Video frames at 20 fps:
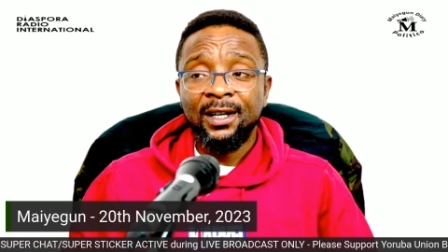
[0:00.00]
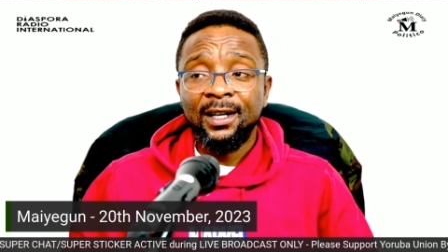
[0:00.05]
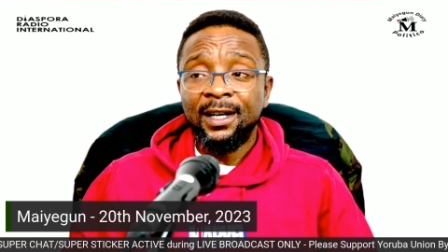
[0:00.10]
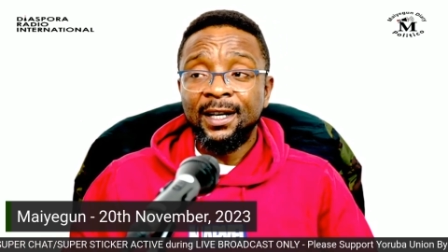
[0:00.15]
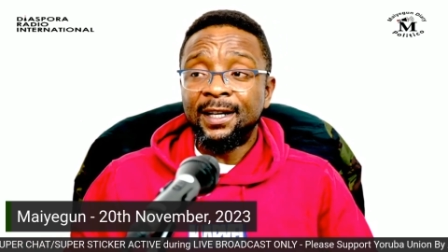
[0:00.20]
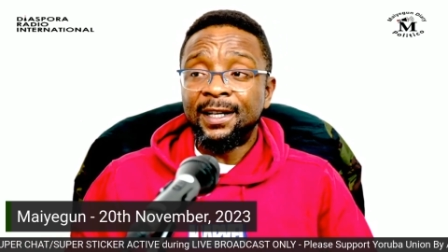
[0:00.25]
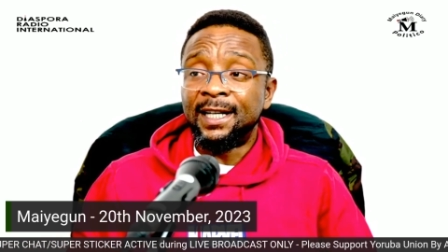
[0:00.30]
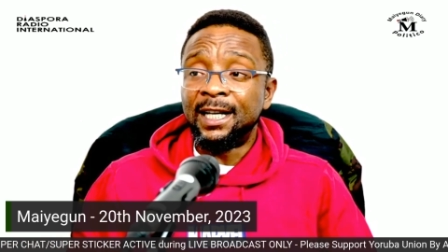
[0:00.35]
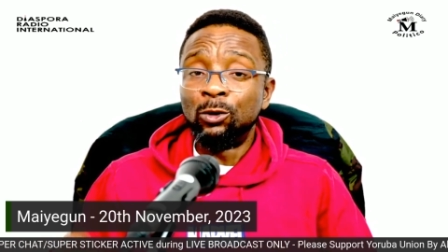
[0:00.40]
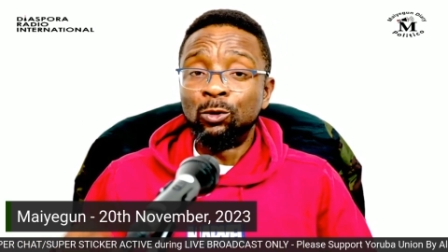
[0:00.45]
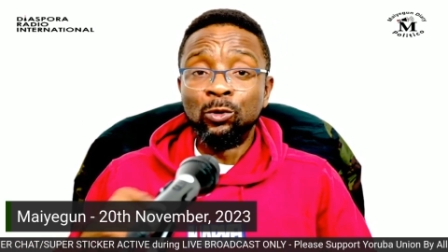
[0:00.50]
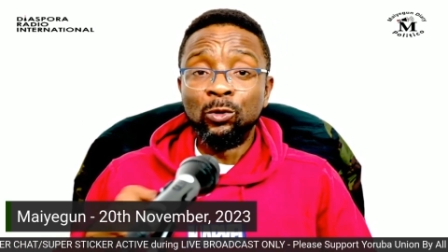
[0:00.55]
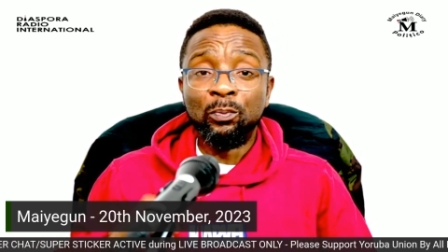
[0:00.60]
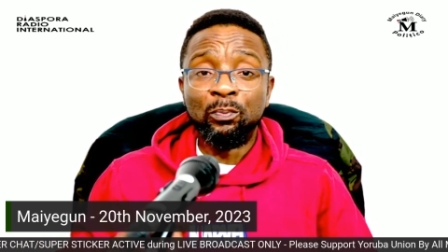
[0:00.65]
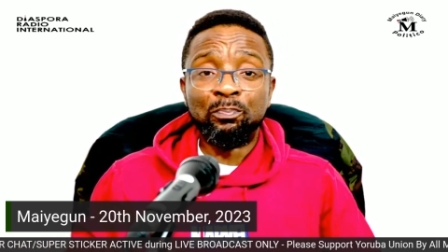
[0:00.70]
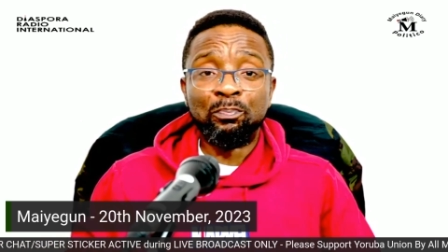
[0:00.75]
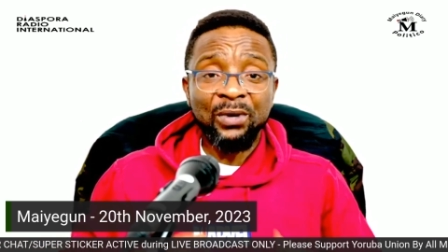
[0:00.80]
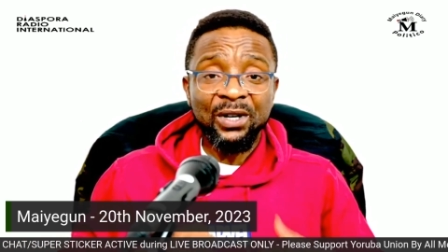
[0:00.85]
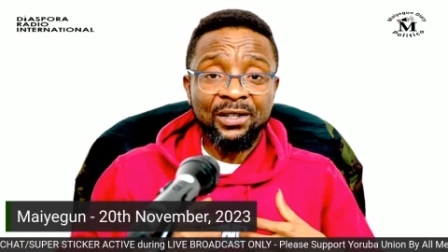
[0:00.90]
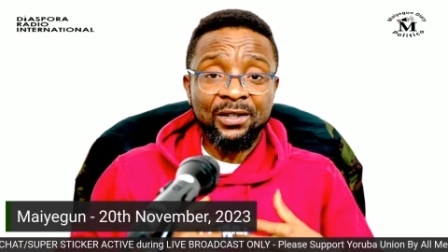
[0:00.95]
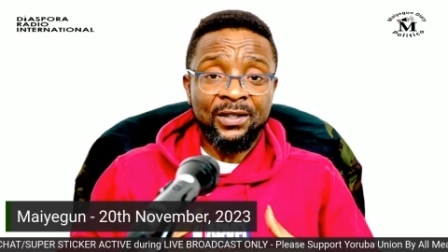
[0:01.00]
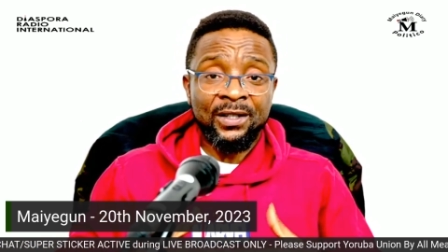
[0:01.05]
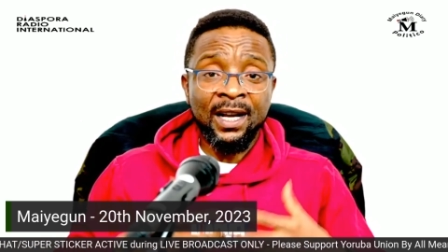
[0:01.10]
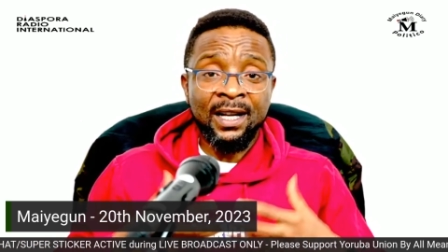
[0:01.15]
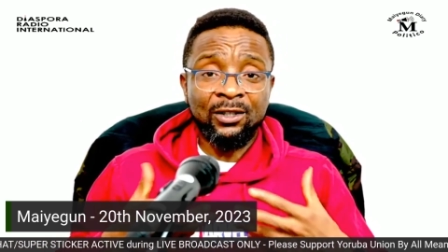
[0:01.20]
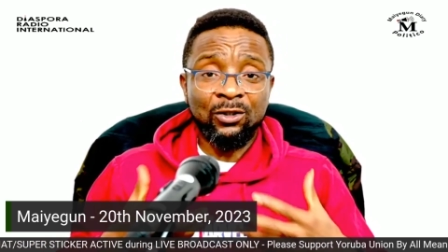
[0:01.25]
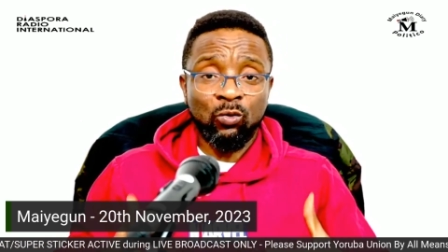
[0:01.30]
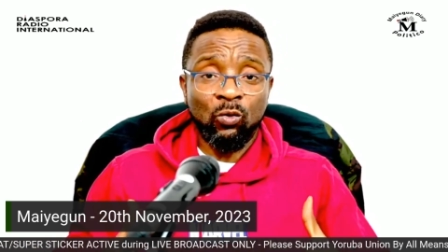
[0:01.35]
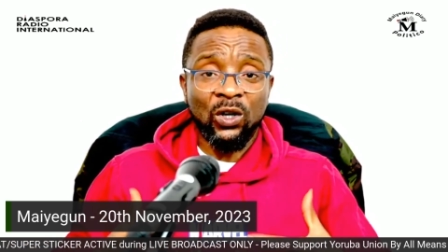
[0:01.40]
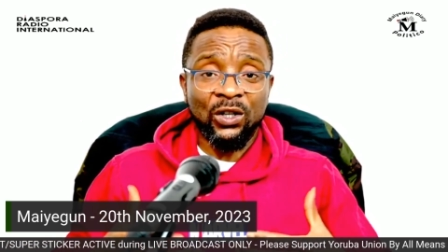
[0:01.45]
They will present
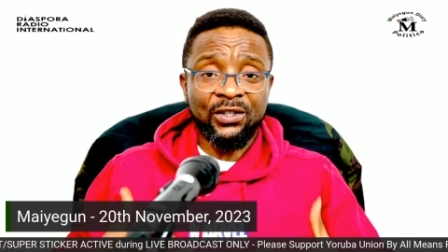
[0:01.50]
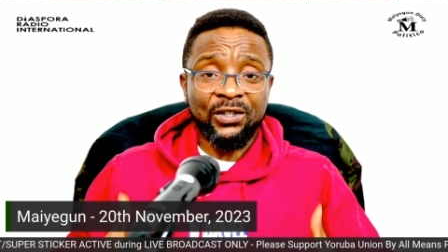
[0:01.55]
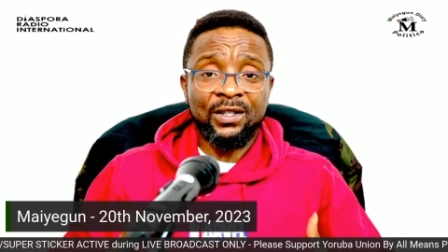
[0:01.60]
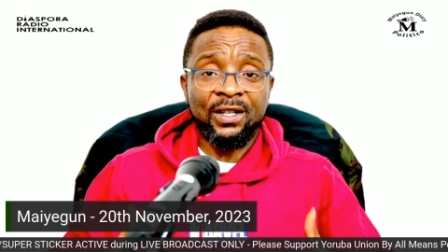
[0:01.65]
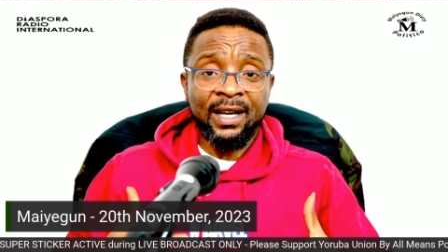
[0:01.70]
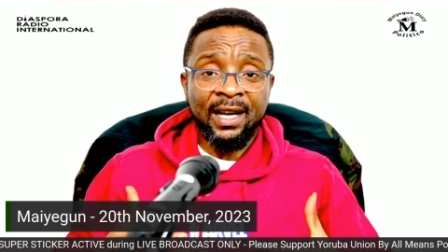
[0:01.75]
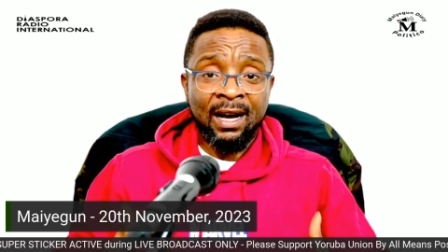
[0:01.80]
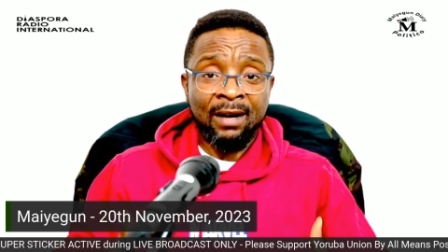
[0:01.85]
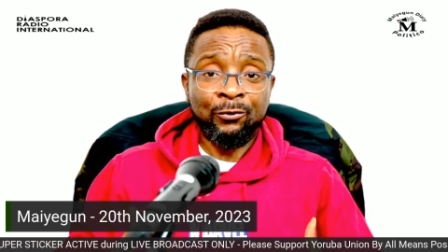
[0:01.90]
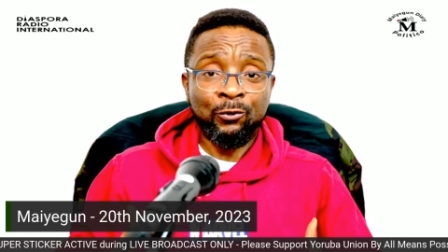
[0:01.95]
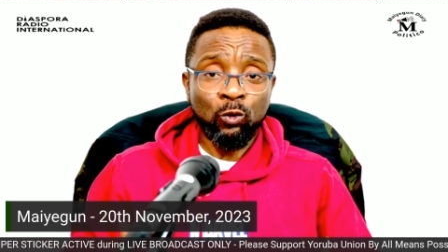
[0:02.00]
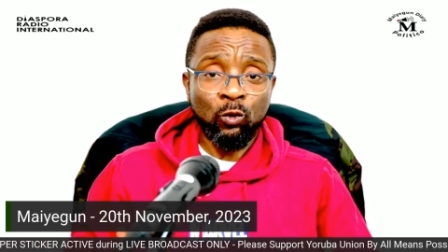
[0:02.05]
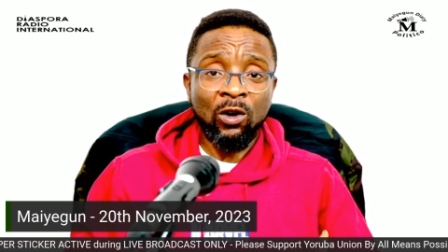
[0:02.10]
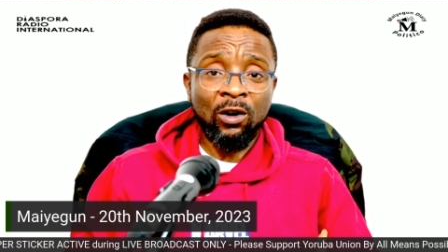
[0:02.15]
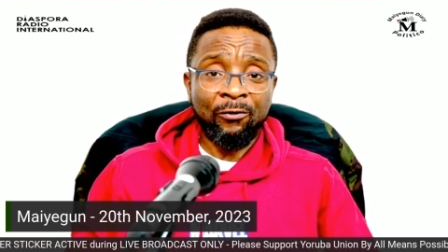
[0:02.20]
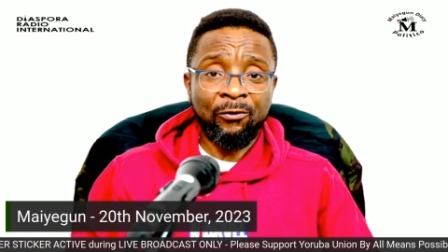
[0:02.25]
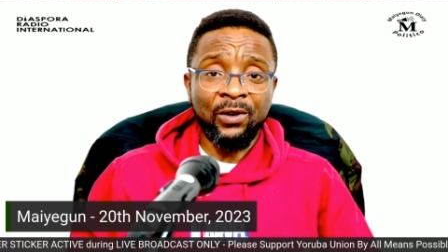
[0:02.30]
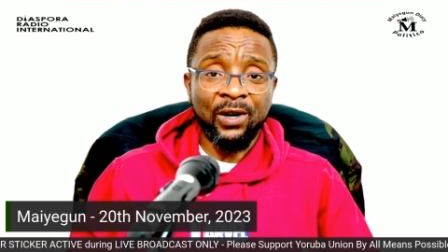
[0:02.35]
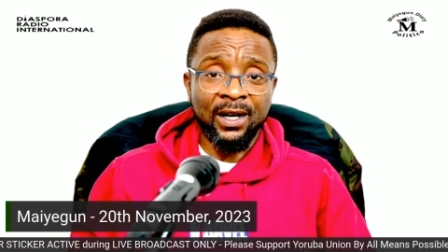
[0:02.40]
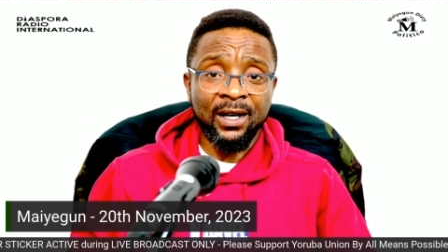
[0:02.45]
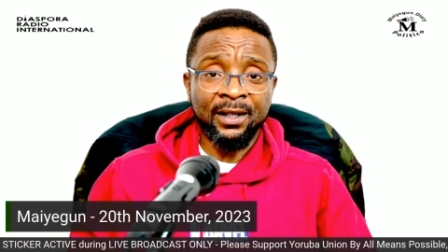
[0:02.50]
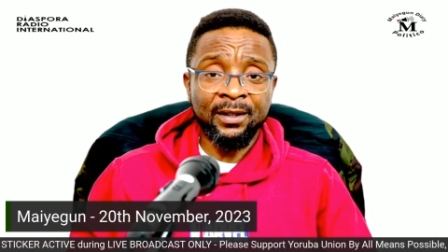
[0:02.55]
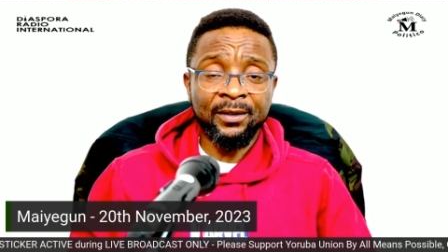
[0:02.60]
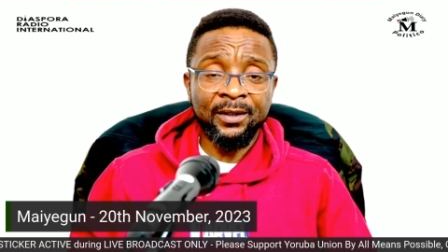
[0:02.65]
what they have to offer